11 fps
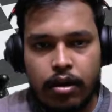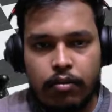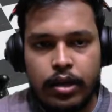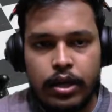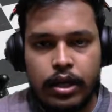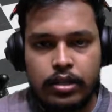
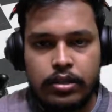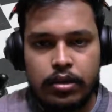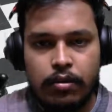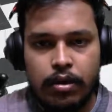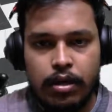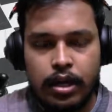queen
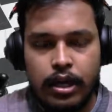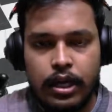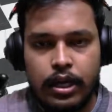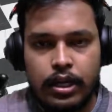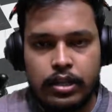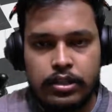h7,
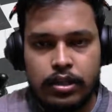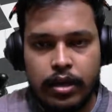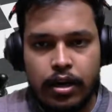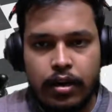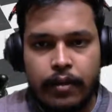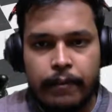king
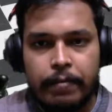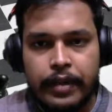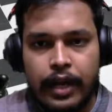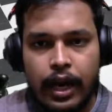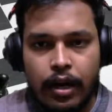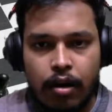h7,
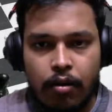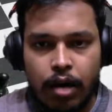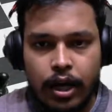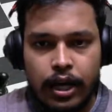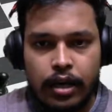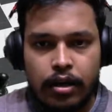and
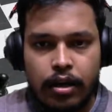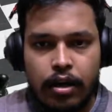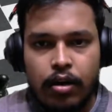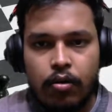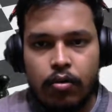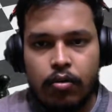now again
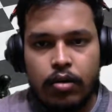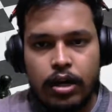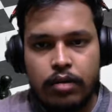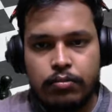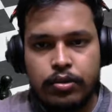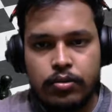rook
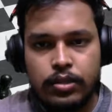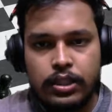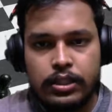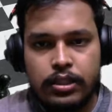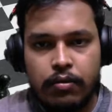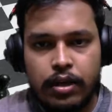comes to
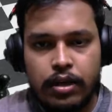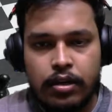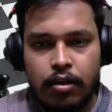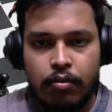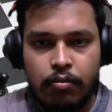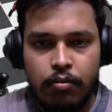g7.
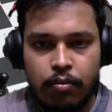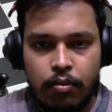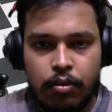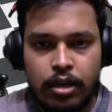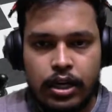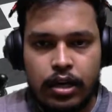Now
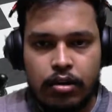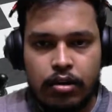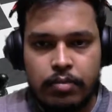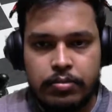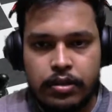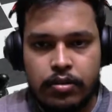queen cannot
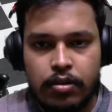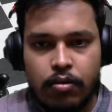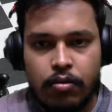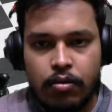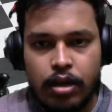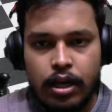capture the
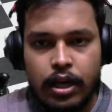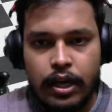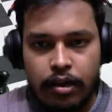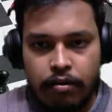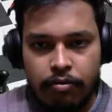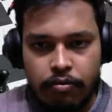rook.
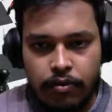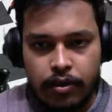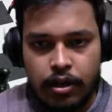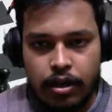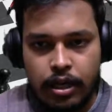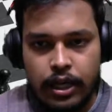If
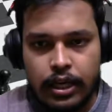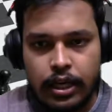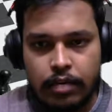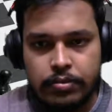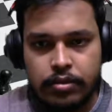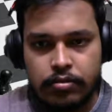king
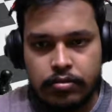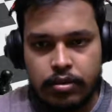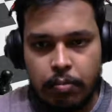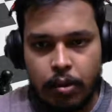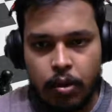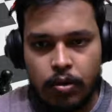captures
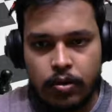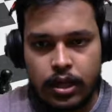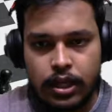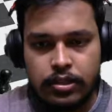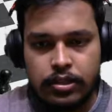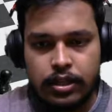the pawn on the
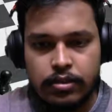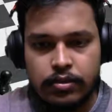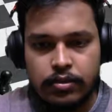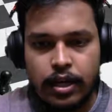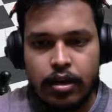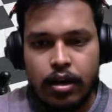h6,
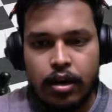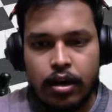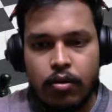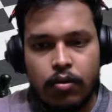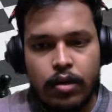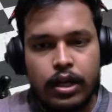then
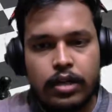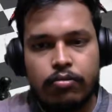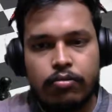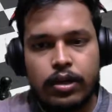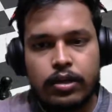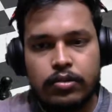rook
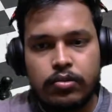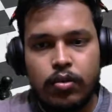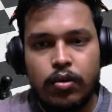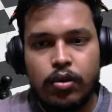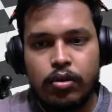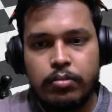h1 is
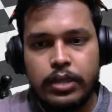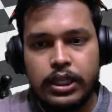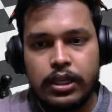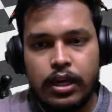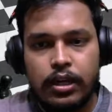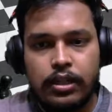going to
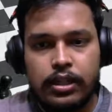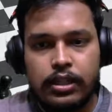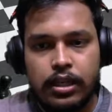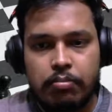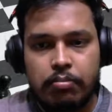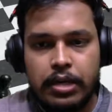be a lethal
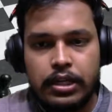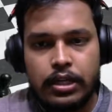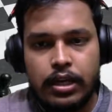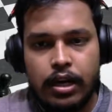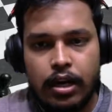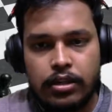checkmate
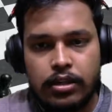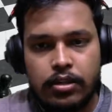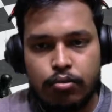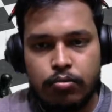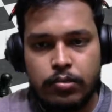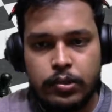in another
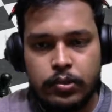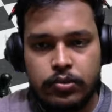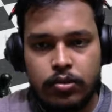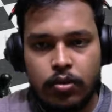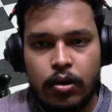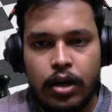2
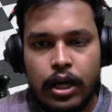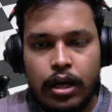moves. So